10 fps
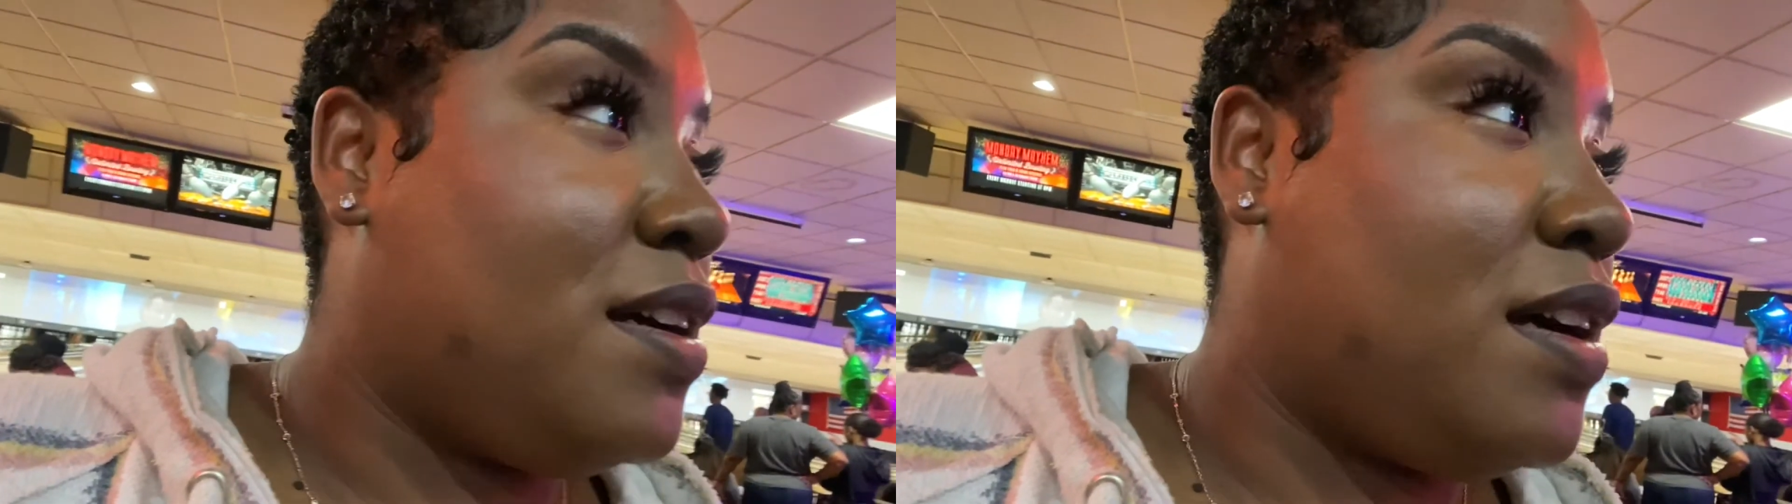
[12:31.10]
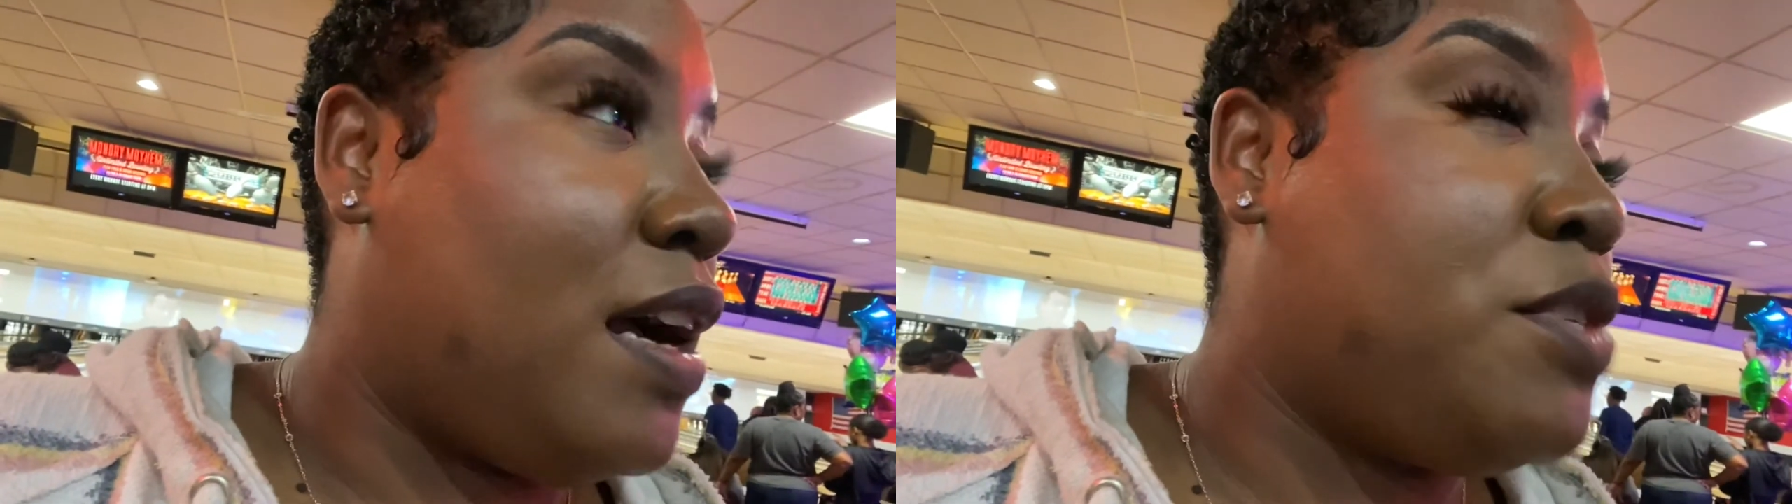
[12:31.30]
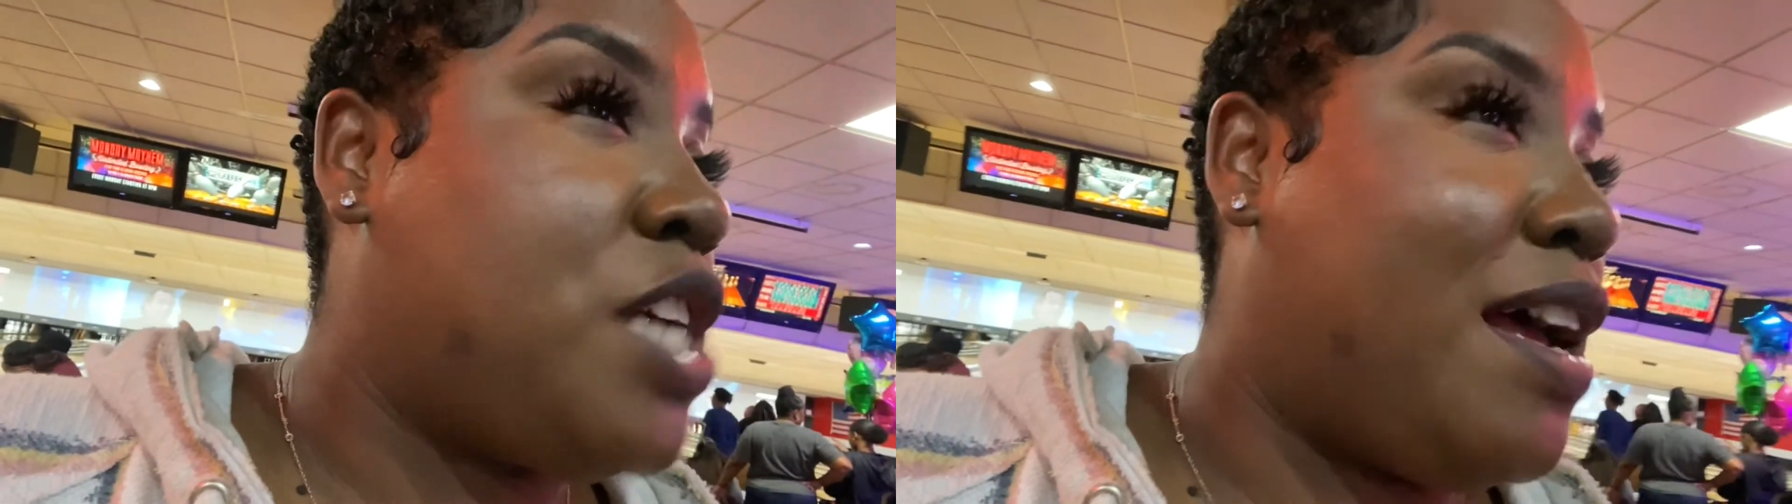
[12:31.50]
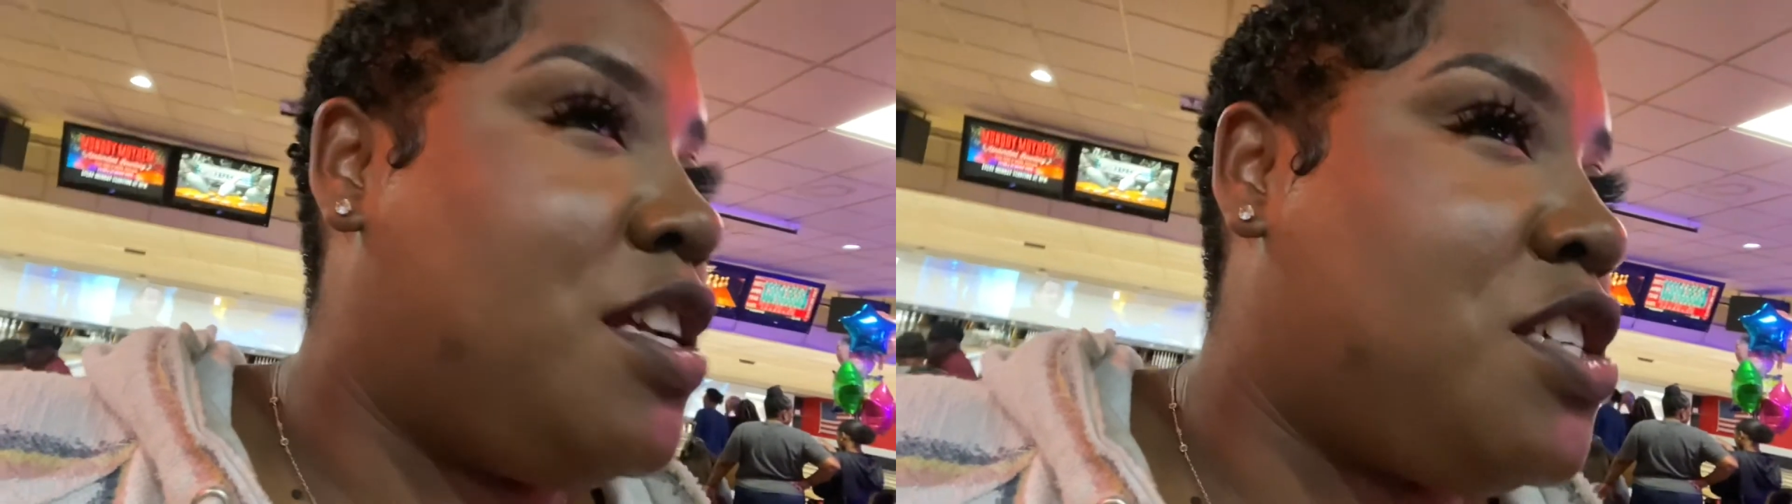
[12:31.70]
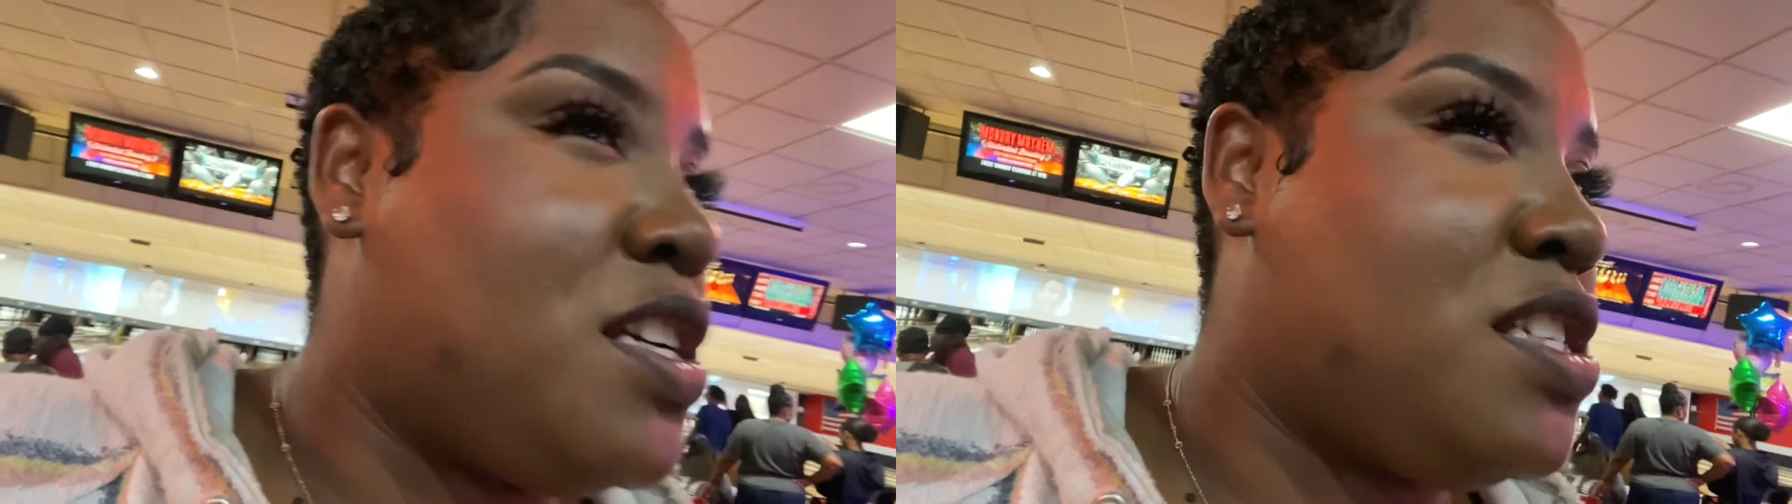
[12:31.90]
I'm trying to
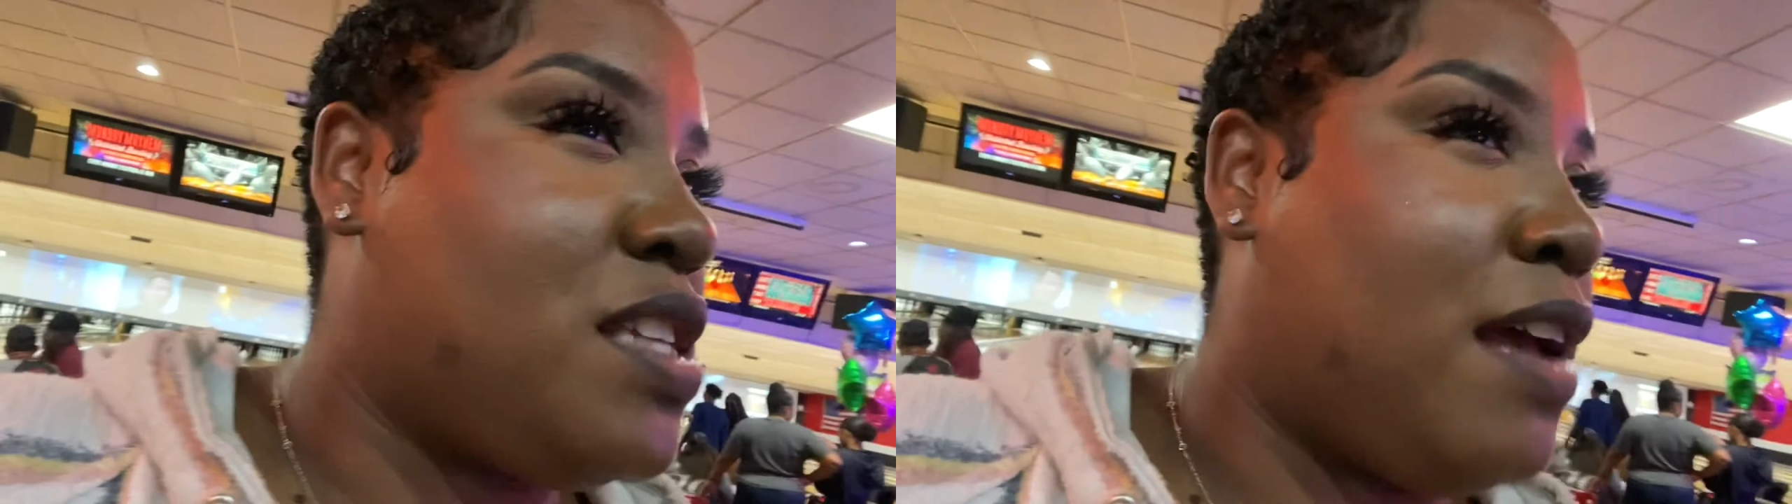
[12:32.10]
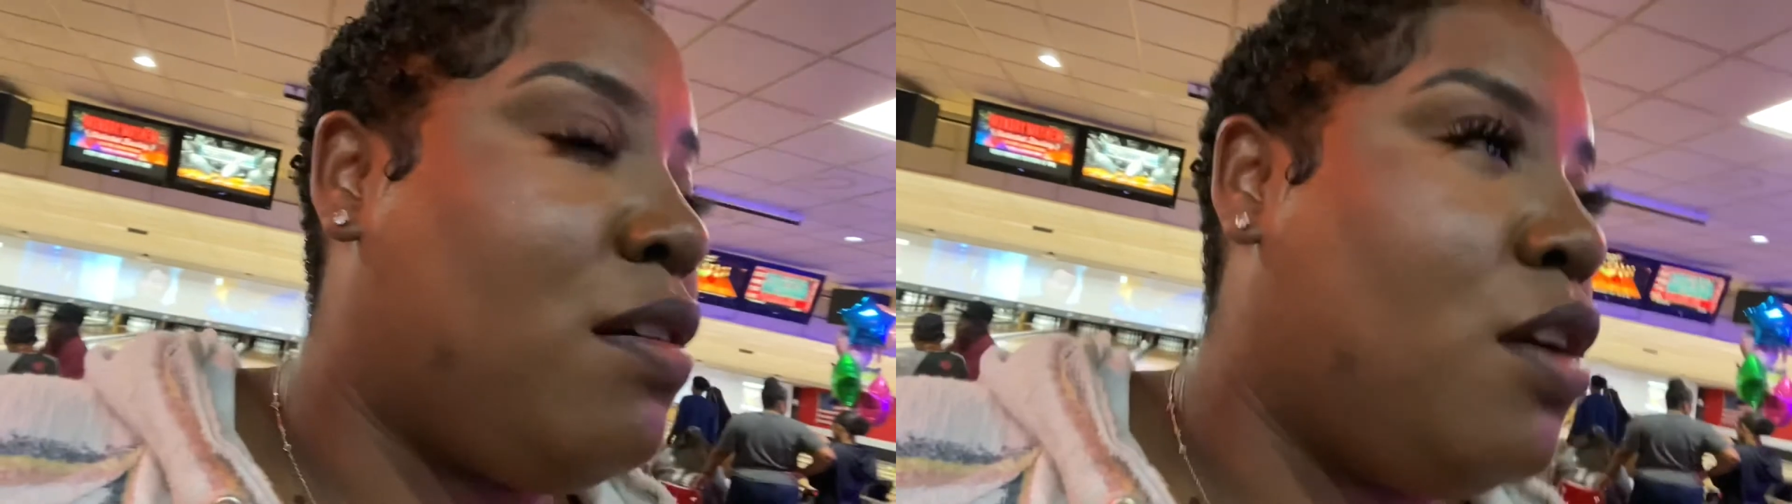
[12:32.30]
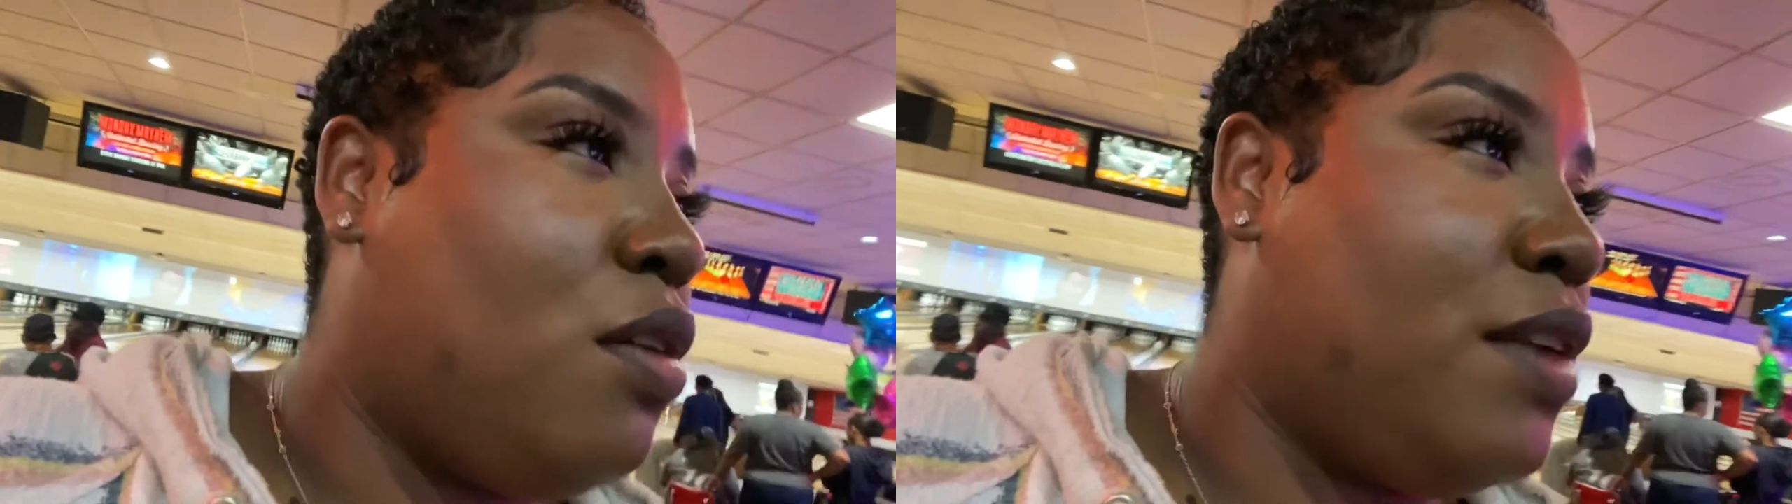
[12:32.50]
just, I don't know,